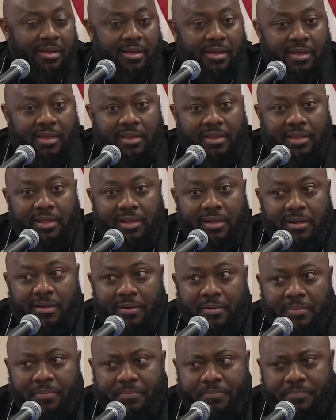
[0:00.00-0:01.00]
And
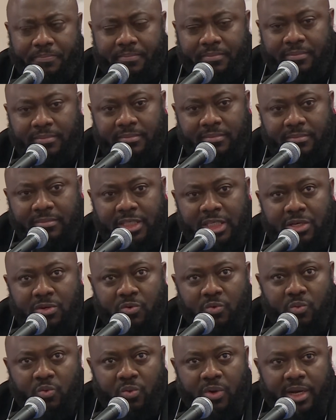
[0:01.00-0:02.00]
then
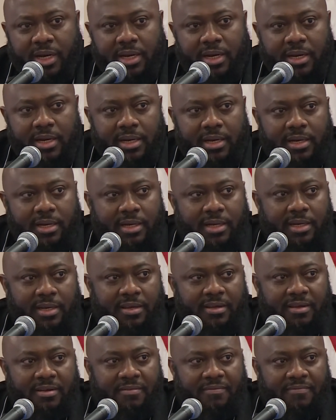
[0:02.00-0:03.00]
when
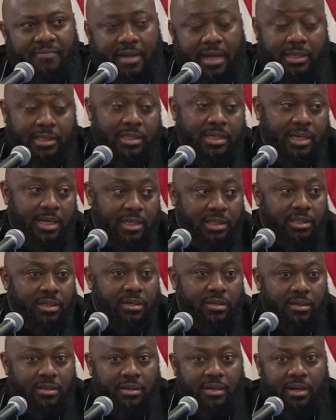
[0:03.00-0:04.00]
the
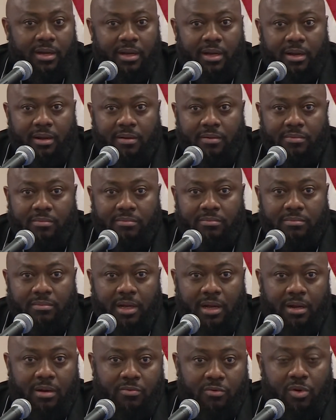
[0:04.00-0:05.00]
vaccination
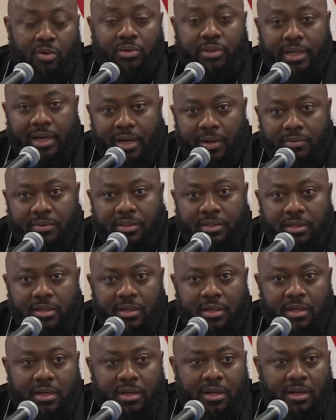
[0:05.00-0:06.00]
rolled out,
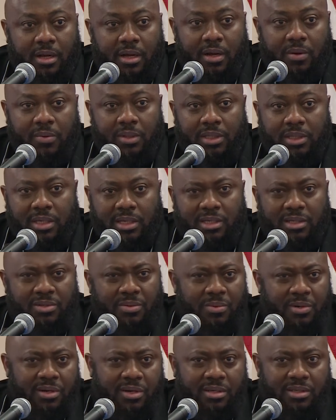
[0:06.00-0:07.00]
we did
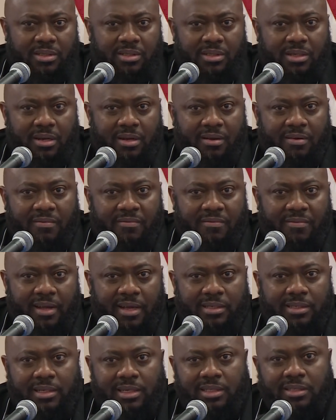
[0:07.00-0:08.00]
numerous
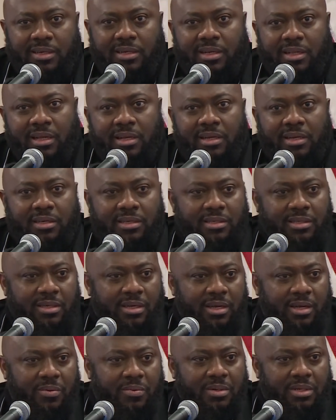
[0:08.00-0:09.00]
vaccination clinics.
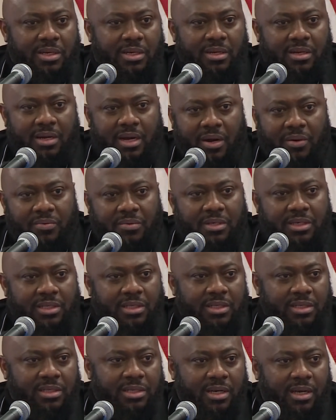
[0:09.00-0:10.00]
We did an
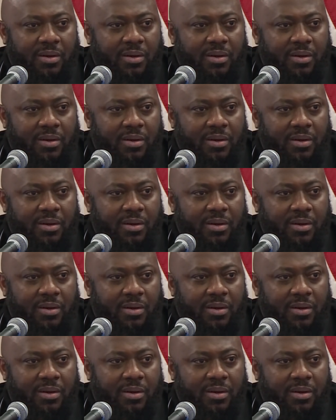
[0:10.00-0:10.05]
outreach.